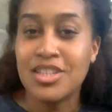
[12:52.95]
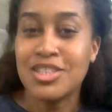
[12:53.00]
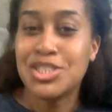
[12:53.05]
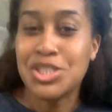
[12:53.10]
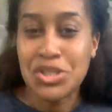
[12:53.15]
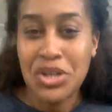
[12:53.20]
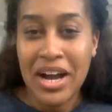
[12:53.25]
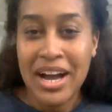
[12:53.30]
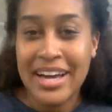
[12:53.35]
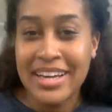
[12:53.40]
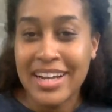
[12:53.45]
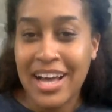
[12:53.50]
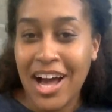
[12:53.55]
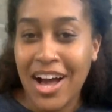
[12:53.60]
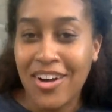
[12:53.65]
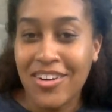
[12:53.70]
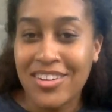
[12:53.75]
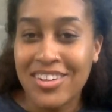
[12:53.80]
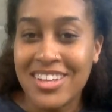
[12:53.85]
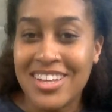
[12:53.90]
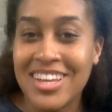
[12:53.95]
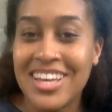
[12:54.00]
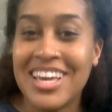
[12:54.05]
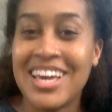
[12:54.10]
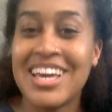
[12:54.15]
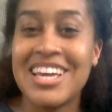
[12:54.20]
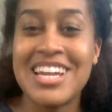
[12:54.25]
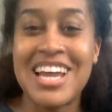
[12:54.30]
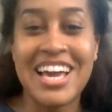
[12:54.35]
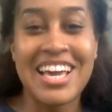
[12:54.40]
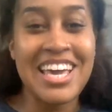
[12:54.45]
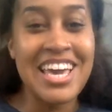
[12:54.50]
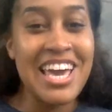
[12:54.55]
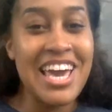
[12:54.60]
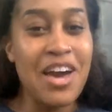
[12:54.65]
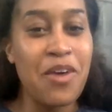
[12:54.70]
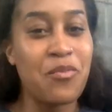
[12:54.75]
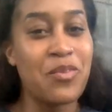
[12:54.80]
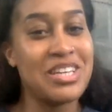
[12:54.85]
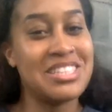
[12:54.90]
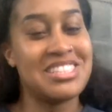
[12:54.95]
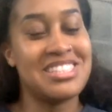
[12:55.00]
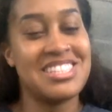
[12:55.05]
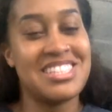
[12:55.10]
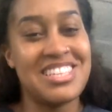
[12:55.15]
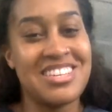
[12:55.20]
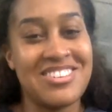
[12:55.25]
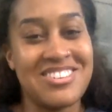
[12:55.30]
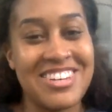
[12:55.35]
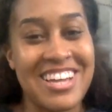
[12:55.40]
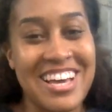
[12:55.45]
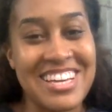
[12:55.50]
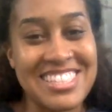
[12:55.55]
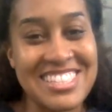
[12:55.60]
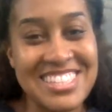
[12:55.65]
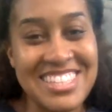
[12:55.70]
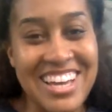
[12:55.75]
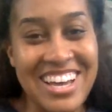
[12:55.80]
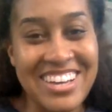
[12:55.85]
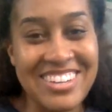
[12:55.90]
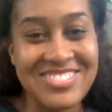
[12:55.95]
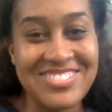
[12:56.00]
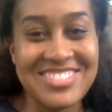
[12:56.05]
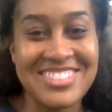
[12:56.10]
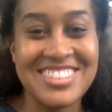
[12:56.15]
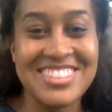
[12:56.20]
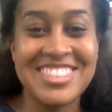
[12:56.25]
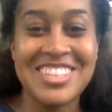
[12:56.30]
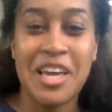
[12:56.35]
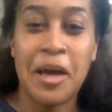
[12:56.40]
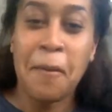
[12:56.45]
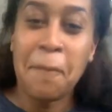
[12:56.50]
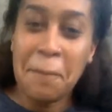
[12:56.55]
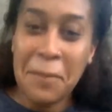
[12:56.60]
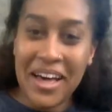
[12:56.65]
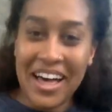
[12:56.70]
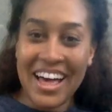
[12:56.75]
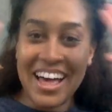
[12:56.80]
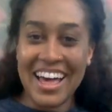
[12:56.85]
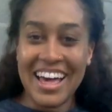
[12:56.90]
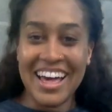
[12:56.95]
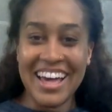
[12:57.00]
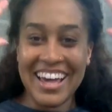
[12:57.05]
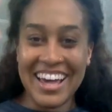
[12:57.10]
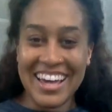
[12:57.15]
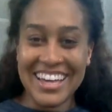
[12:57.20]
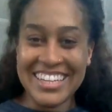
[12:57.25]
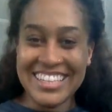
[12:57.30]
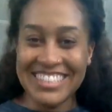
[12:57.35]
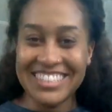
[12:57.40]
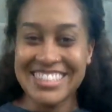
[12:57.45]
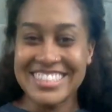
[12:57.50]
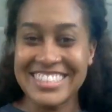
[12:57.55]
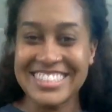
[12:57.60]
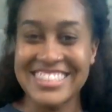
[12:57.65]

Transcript: Try it out, and I can't wait to see you next time. Bye!